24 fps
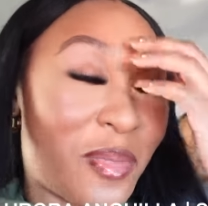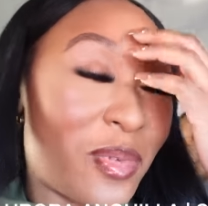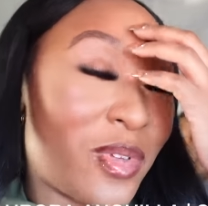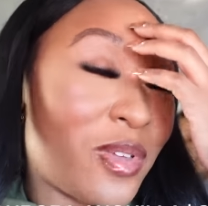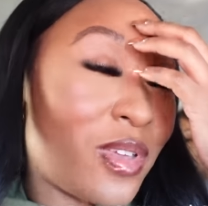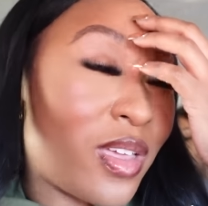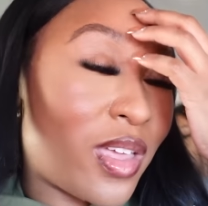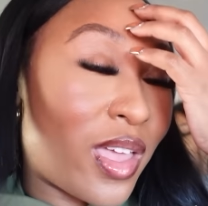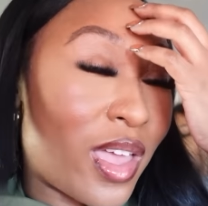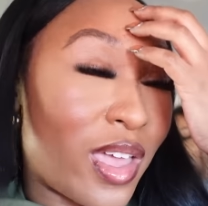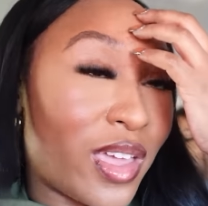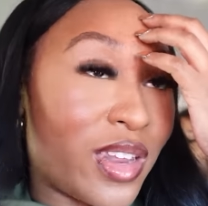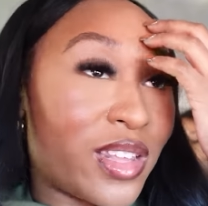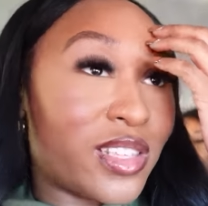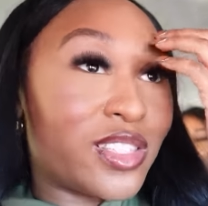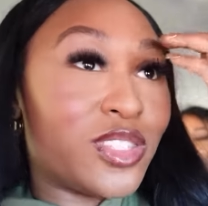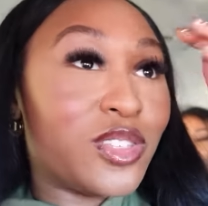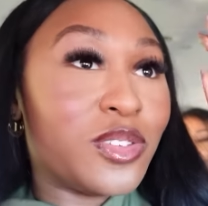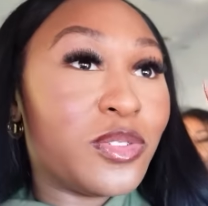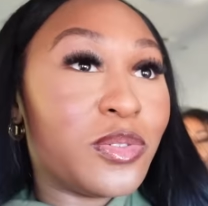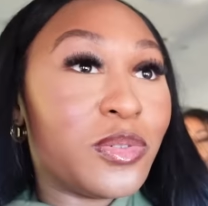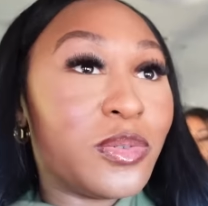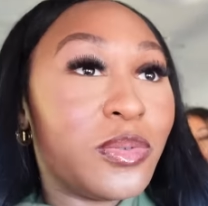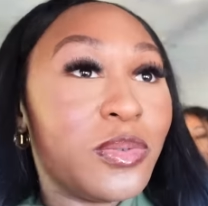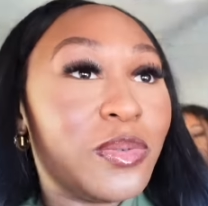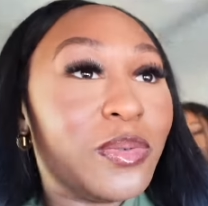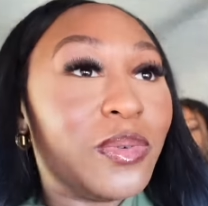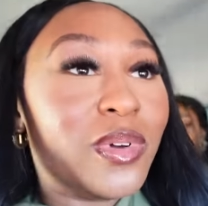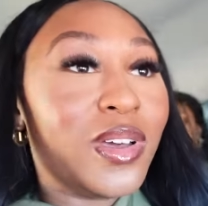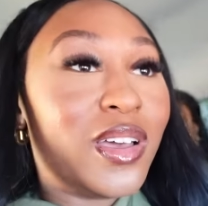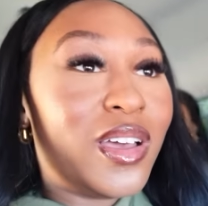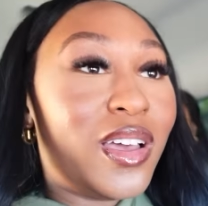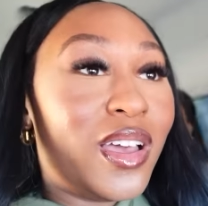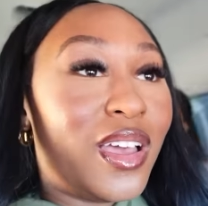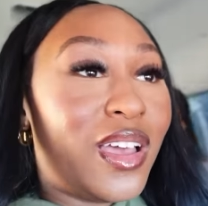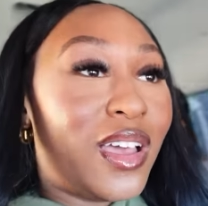We headed to
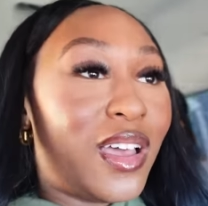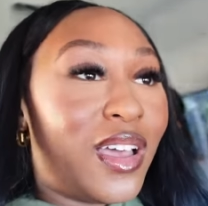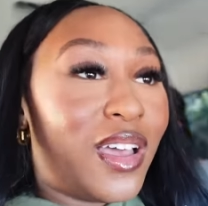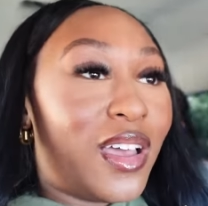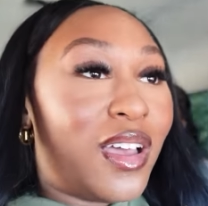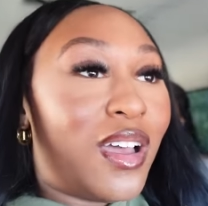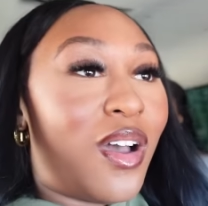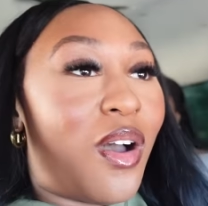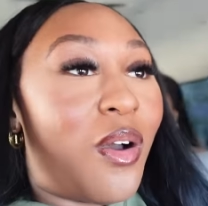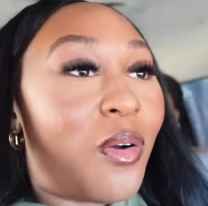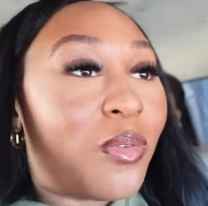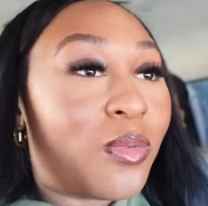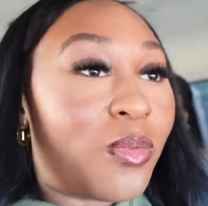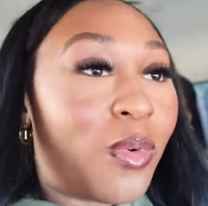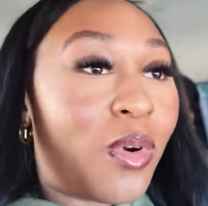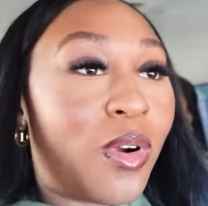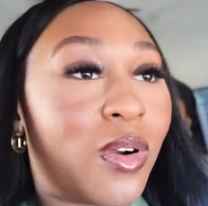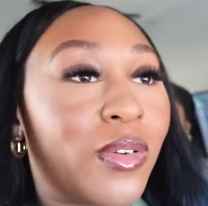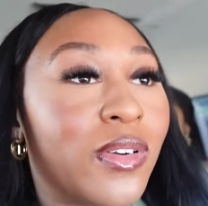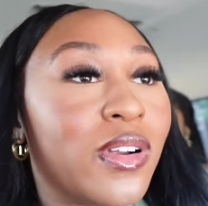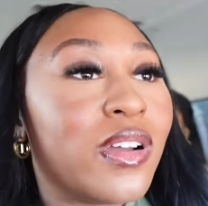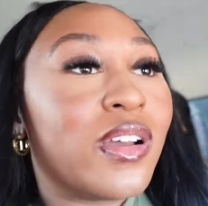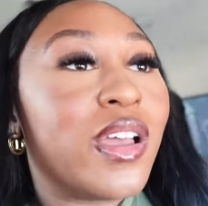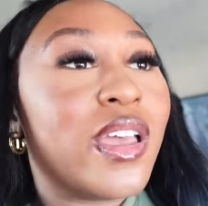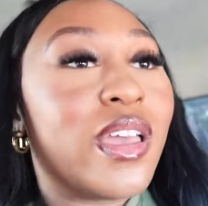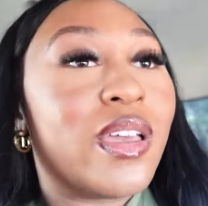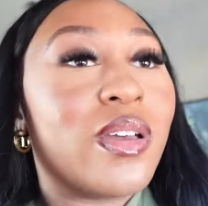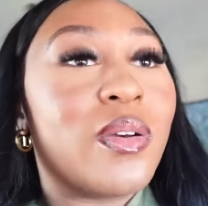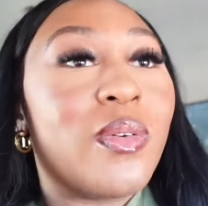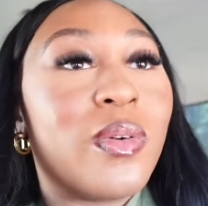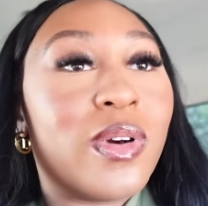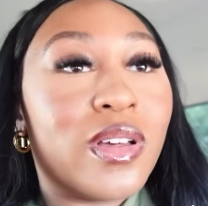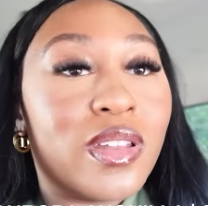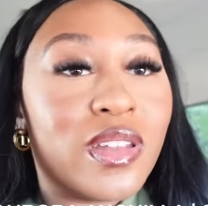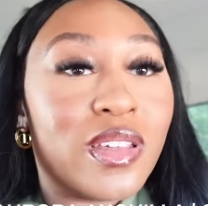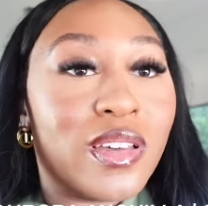Aurora
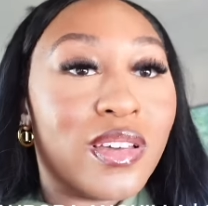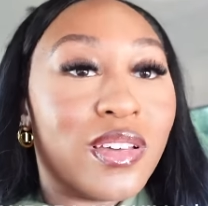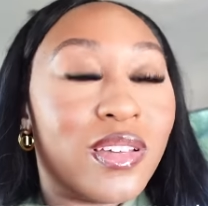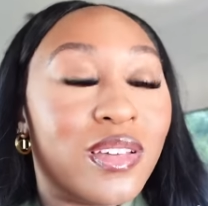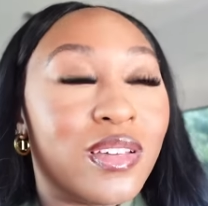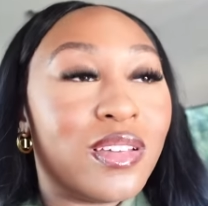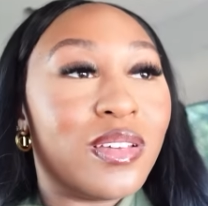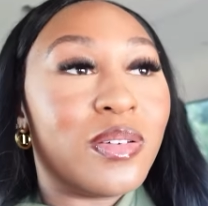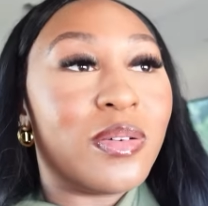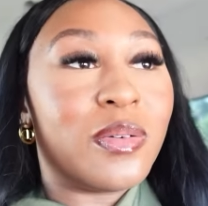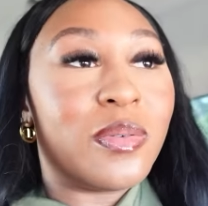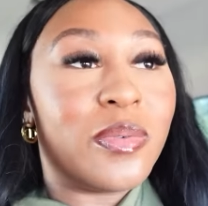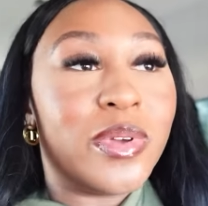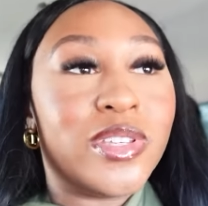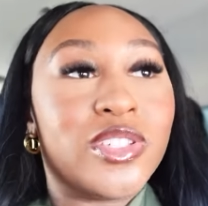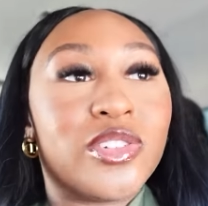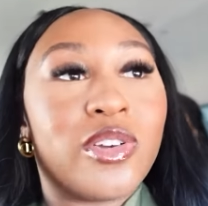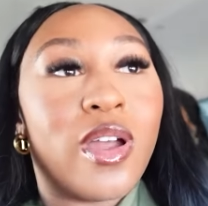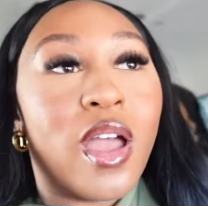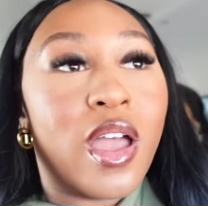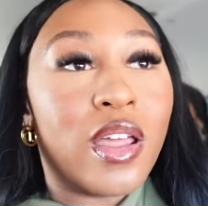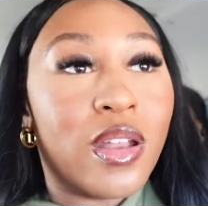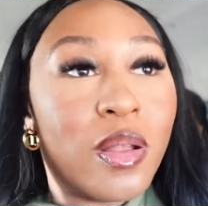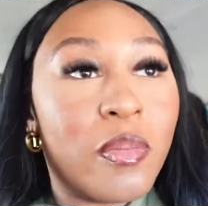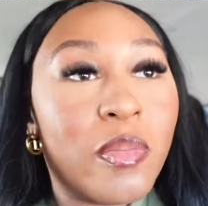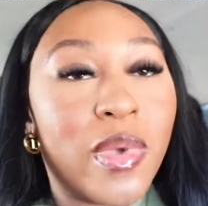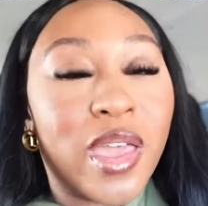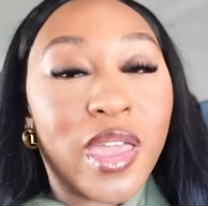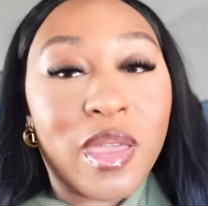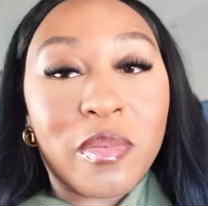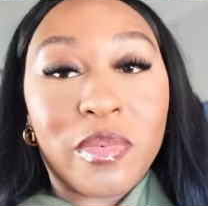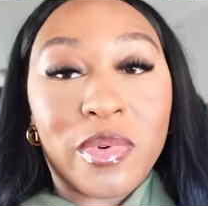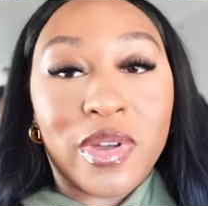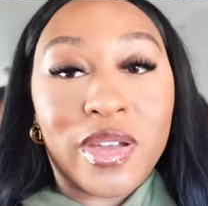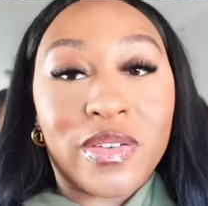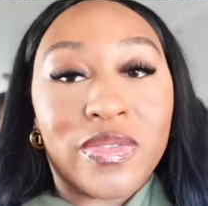Anguilla. We trying to
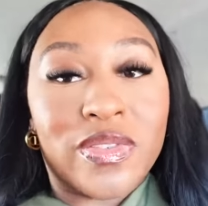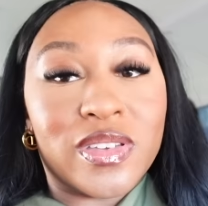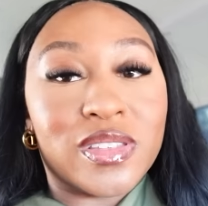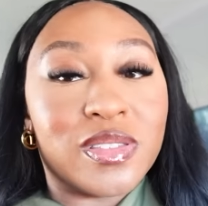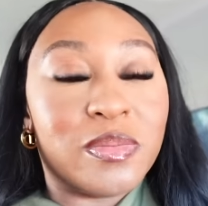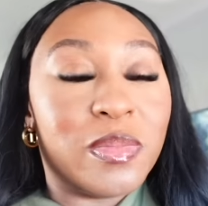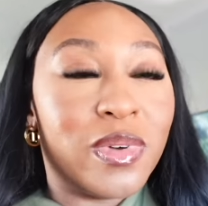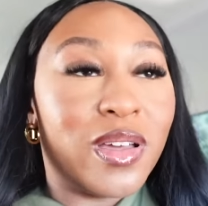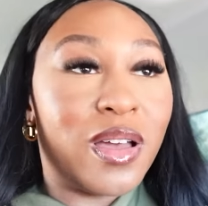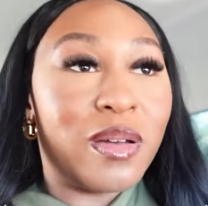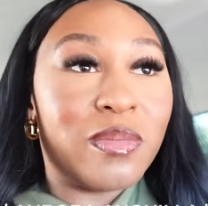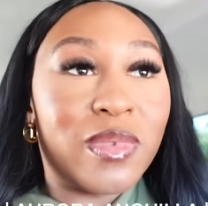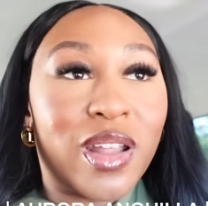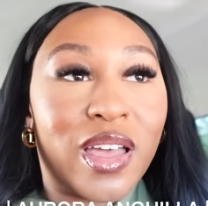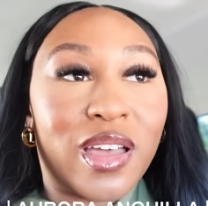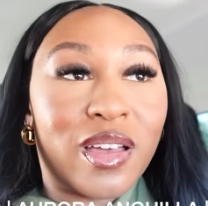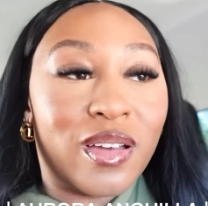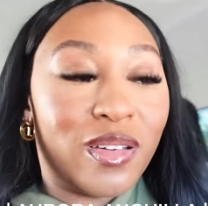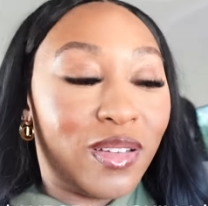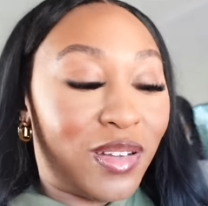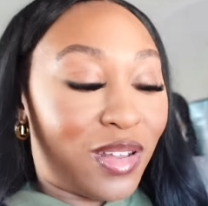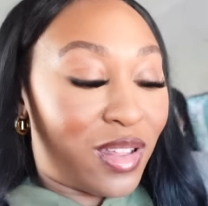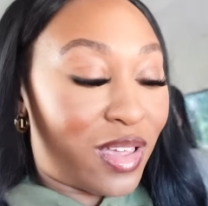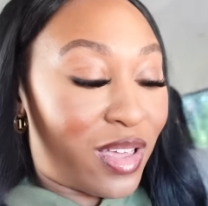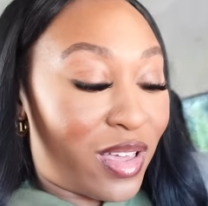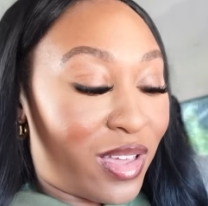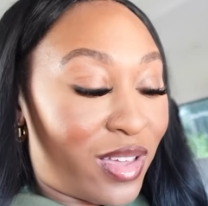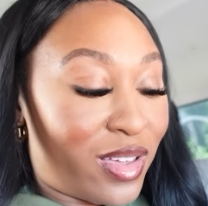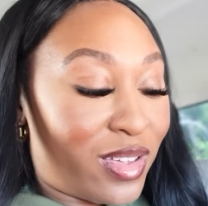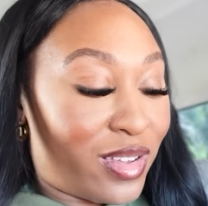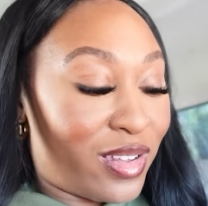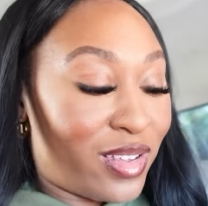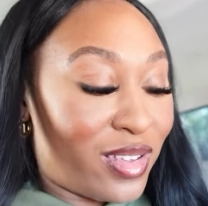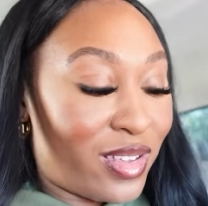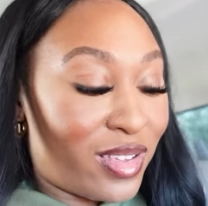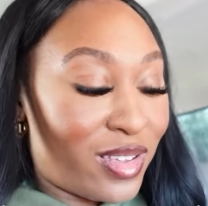make breakfast, but I'm not gonna lie.